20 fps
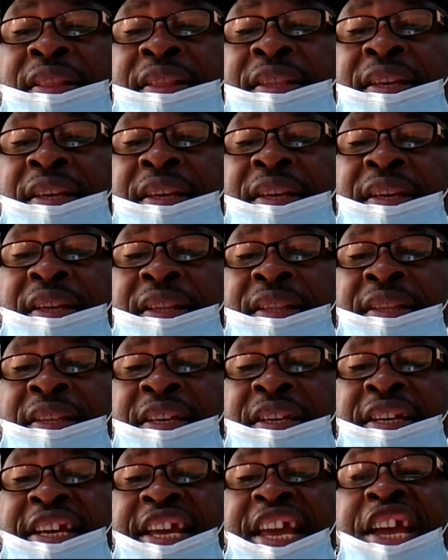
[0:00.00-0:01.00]

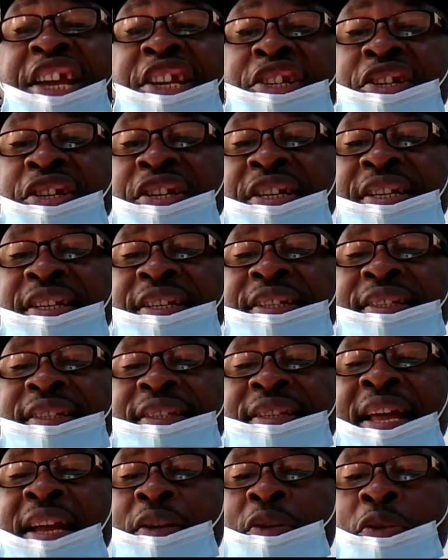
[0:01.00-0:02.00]
the
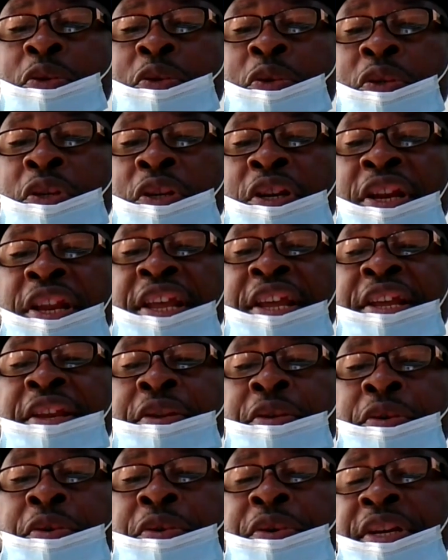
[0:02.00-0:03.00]
cages that could lead
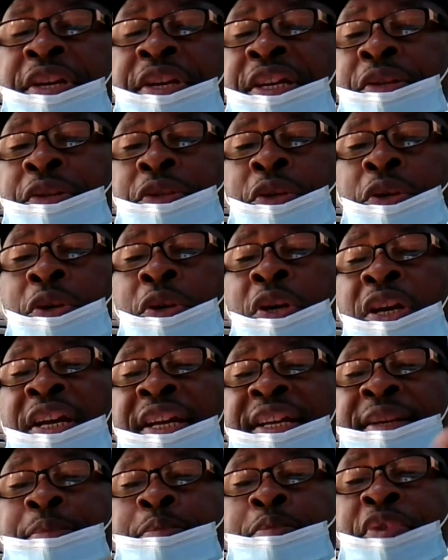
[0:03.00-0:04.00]
you into
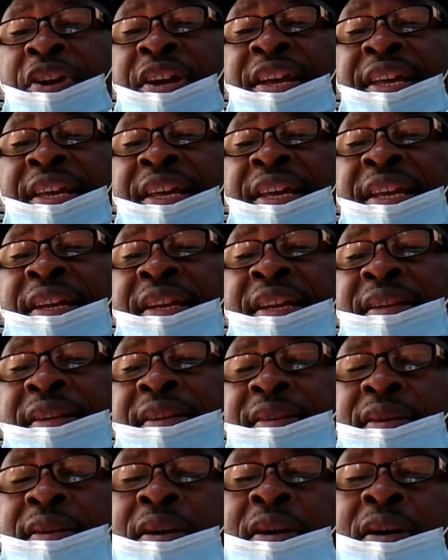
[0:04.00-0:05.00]
bringing